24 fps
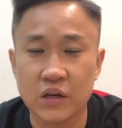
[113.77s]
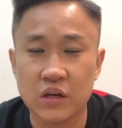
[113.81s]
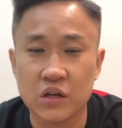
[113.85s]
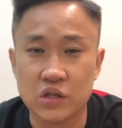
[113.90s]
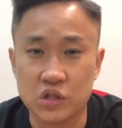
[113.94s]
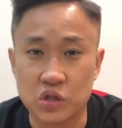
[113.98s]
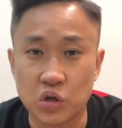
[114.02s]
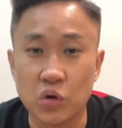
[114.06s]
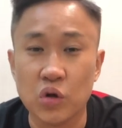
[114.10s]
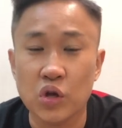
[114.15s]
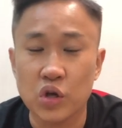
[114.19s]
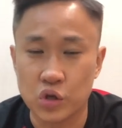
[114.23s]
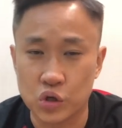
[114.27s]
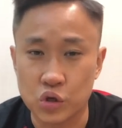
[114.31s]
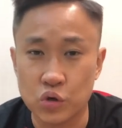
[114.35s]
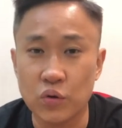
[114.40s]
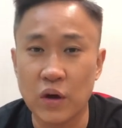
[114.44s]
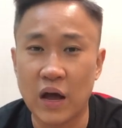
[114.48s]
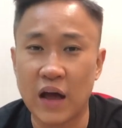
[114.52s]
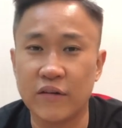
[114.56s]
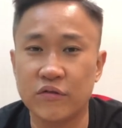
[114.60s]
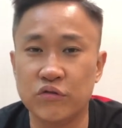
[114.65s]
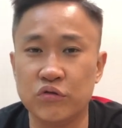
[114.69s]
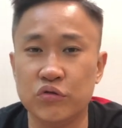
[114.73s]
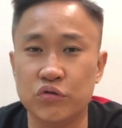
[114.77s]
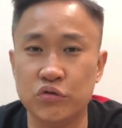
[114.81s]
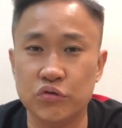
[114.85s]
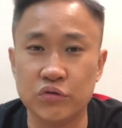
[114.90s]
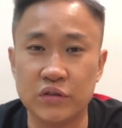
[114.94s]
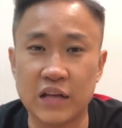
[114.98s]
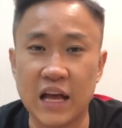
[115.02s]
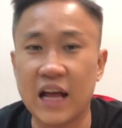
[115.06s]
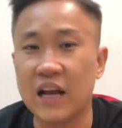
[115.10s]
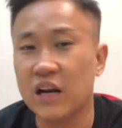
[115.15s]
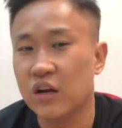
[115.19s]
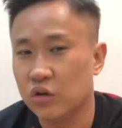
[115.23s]
So you have to do
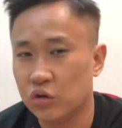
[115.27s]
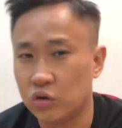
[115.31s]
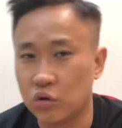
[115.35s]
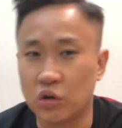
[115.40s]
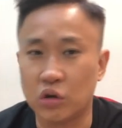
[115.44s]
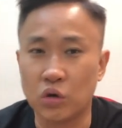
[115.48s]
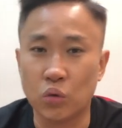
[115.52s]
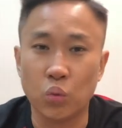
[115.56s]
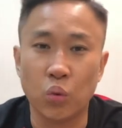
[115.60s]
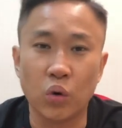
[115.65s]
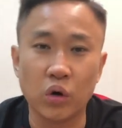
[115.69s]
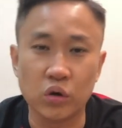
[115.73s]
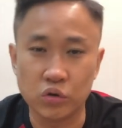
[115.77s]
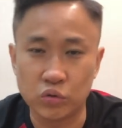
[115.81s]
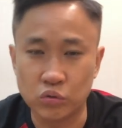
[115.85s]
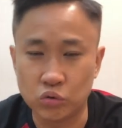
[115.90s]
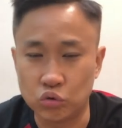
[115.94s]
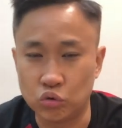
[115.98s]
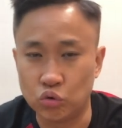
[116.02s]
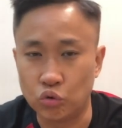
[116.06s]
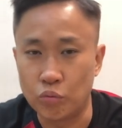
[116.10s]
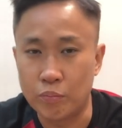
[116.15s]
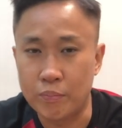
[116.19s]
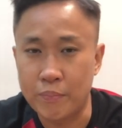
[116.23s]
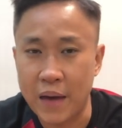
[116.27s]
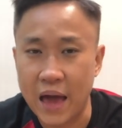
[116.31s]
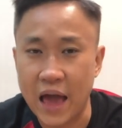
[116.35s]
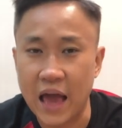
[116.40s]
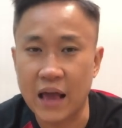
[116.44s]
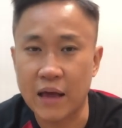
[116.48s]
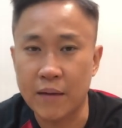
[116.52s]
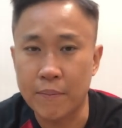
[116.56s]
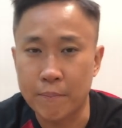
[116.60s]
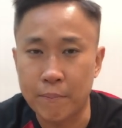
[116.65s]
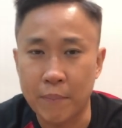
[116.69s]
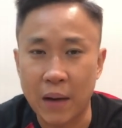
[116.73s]
that. You're gonna walk to
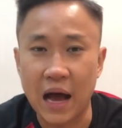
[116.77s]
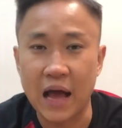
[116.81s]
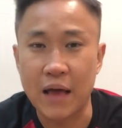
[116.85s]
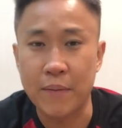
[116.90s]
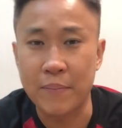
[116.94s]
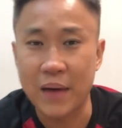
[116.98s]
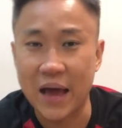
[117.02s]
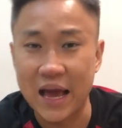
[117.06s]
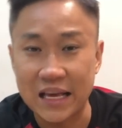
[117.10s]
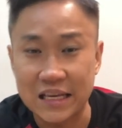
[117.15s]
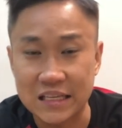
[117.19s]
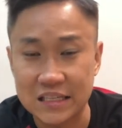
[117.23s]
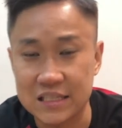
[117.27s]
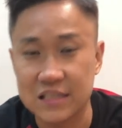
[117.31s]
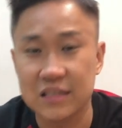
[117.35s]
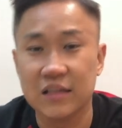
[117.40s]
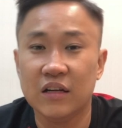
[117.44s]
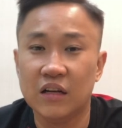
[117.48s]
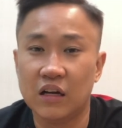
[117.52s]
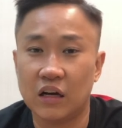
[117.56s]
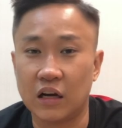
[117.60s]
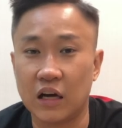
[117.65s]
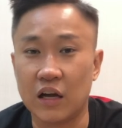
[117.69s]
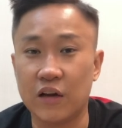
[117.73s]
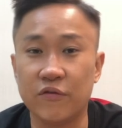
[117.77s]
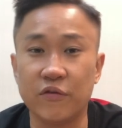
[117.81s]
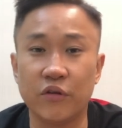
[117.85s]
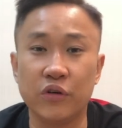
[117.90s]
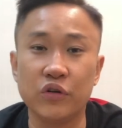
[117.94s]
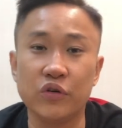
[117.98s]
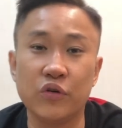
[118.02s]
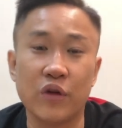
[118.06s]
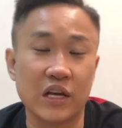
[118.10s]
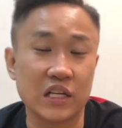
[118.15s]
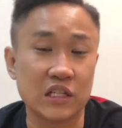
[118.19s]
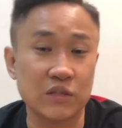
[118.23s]
bank by banks, okay, for
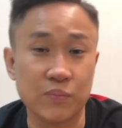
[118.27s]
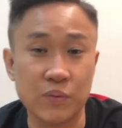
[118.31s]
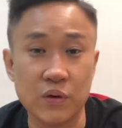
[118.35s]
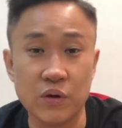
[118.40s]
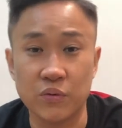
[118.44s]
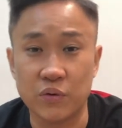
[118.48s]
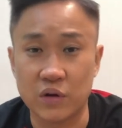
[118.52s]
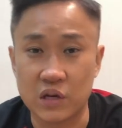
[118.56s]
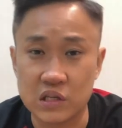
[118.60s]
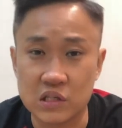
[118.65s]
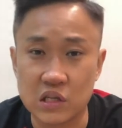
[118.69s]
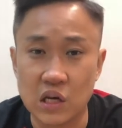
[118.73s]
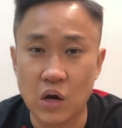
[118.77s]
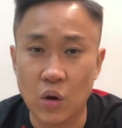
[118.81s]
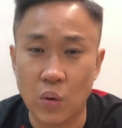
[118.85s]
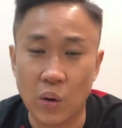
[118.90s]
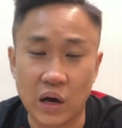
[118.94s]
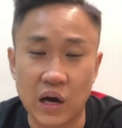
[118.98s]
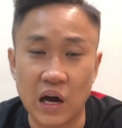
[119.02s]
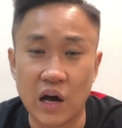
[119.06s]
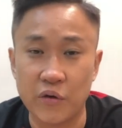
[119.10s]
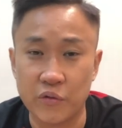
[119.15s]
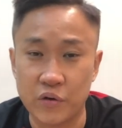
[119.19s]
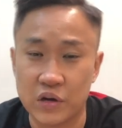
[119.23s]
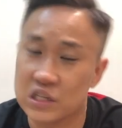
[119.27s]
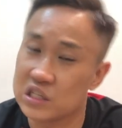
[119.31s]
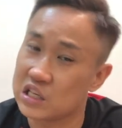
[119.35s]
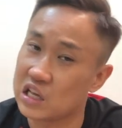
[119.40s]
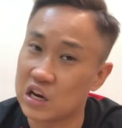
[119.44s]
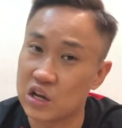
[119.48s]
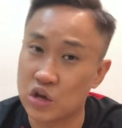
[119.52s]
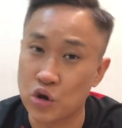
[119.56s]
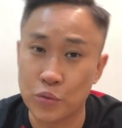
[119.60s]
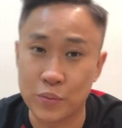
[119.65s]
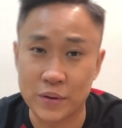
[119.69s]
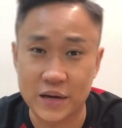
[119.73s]
your experience, what kind of rates
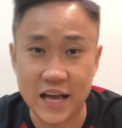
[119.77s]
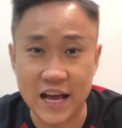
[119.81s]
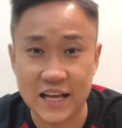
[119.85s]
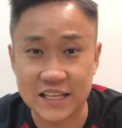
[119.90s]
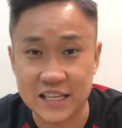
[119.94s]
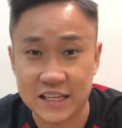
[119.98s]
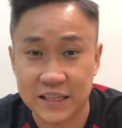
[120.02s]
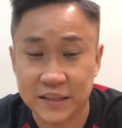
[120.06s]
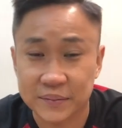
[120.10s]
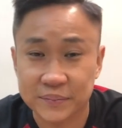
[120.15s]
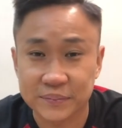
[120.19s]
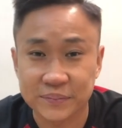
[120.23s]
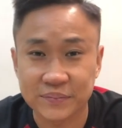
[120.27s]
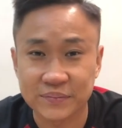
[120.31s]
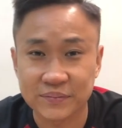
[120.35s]
that you'll be getting.